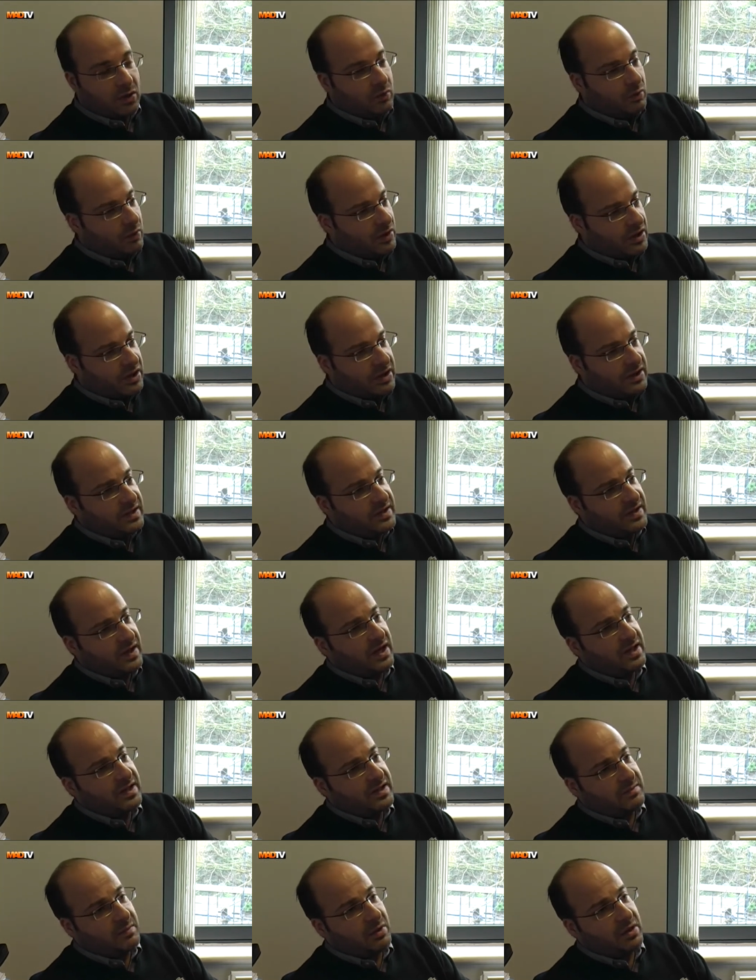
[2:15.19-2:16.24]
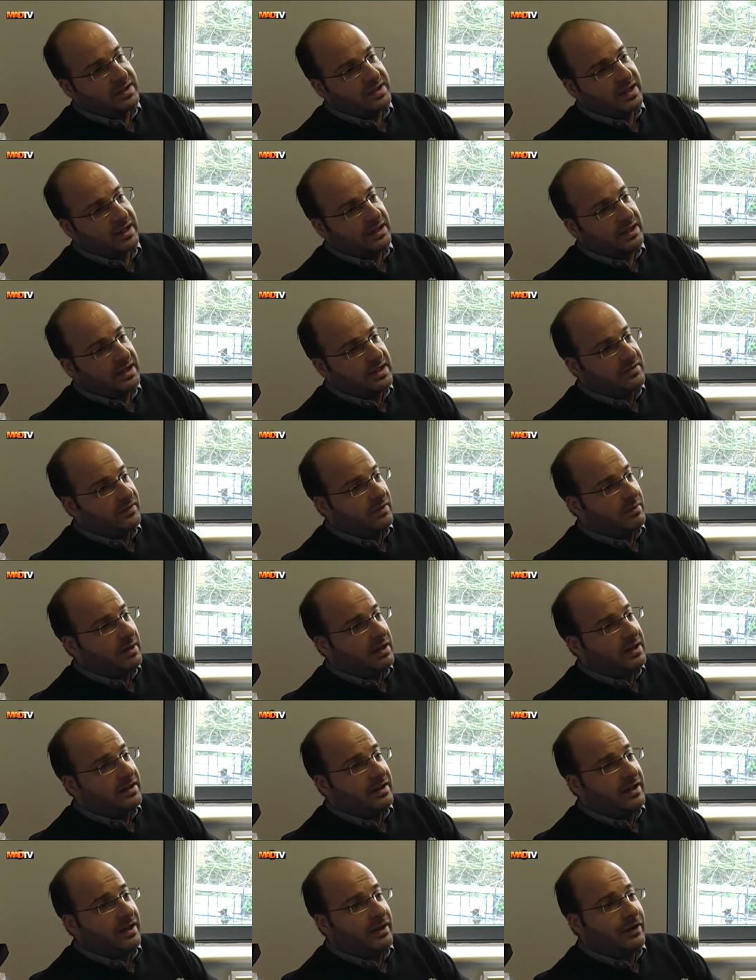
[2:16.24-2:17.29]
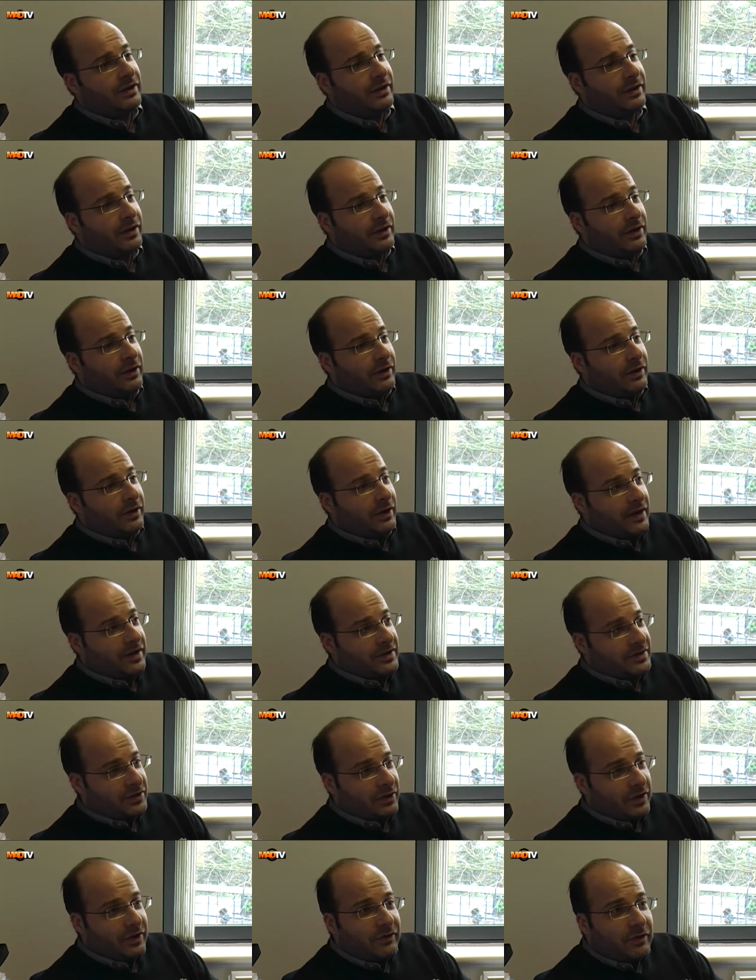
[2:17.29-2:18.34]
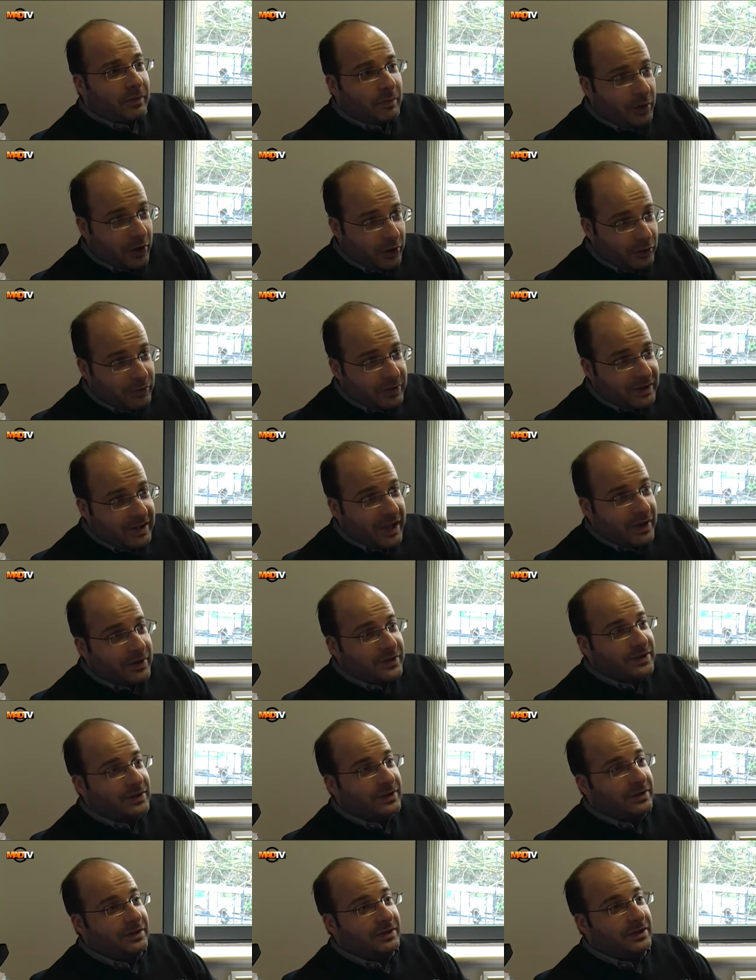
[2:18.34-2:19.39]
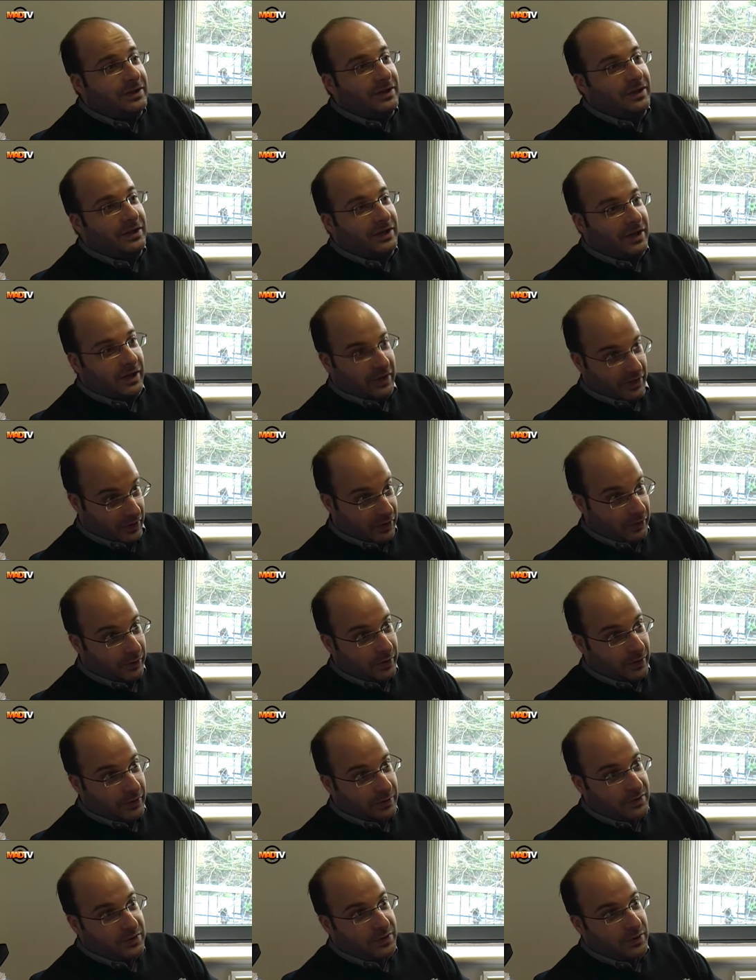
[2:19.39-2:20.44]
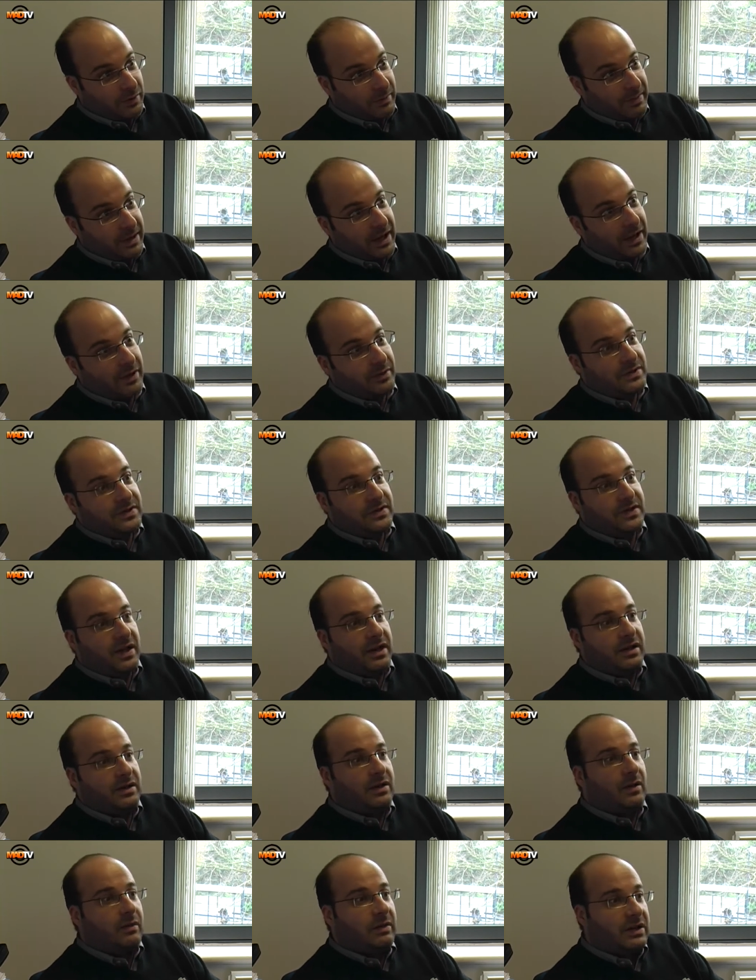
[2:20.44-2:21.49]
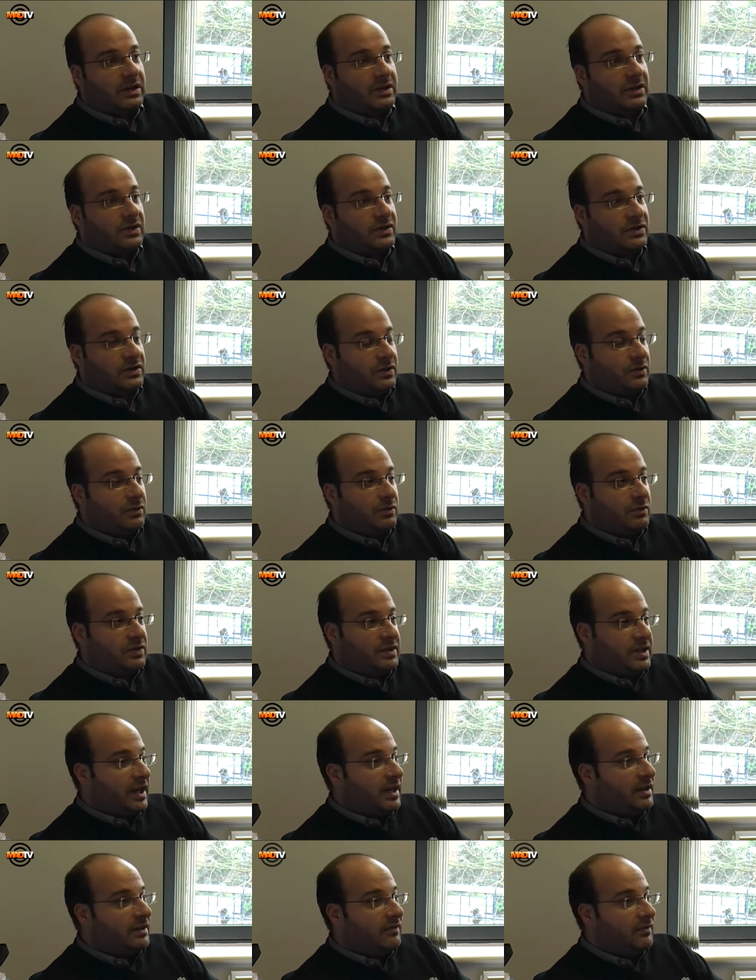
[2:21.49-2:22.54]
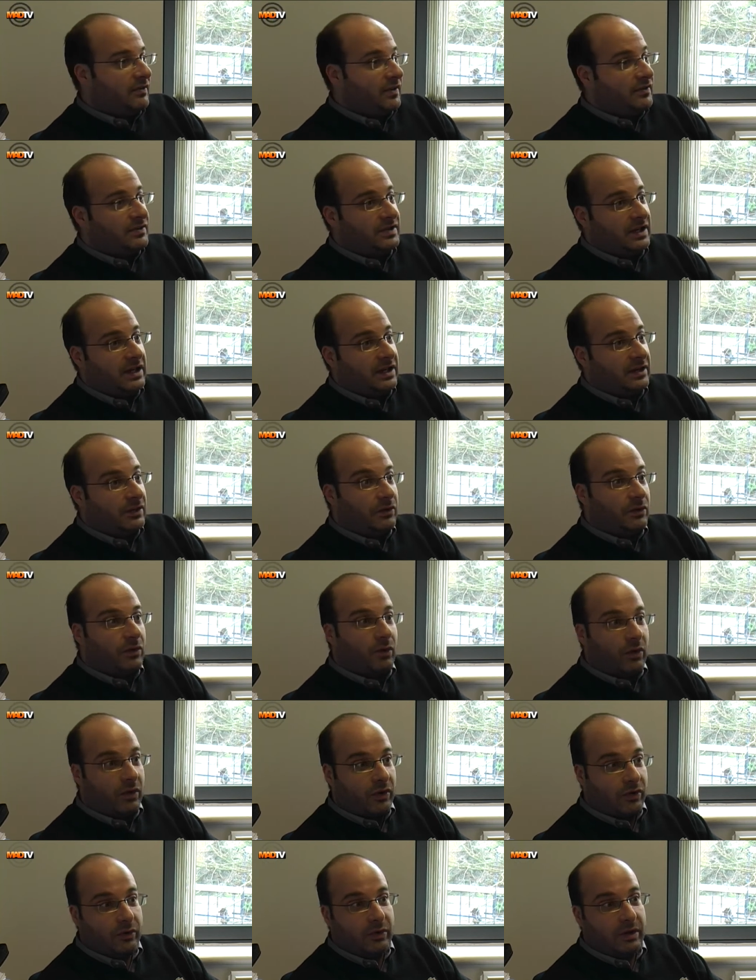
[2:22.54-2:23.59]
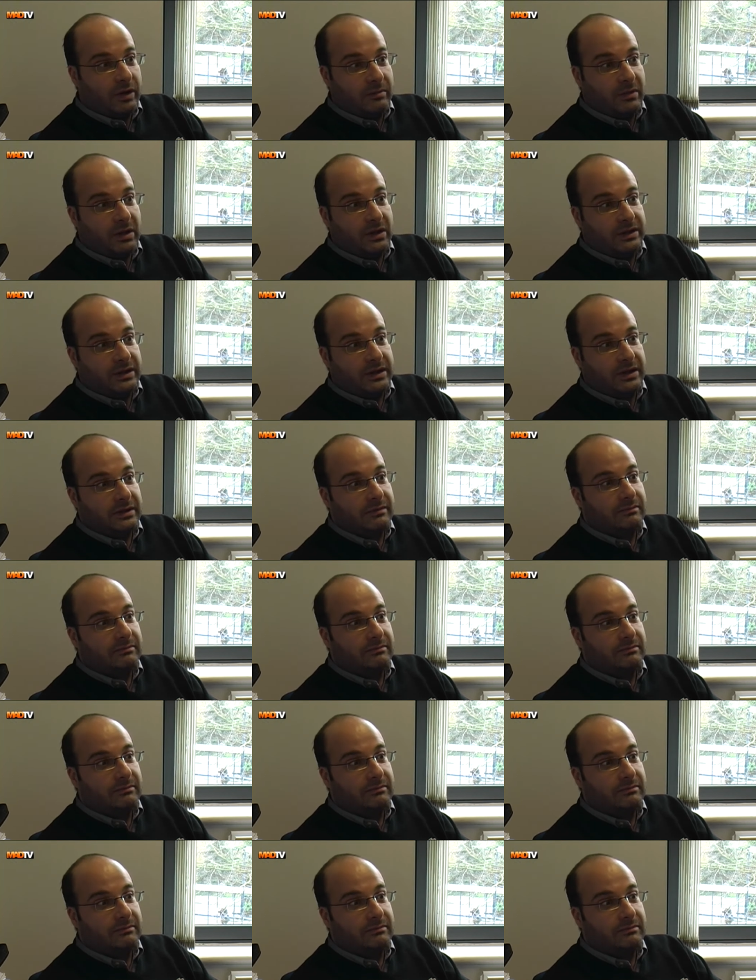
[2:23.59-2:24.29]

one could design small satellites for anything uh, starting from 100,000 euros or pounds and going to 10, 15, or 30 million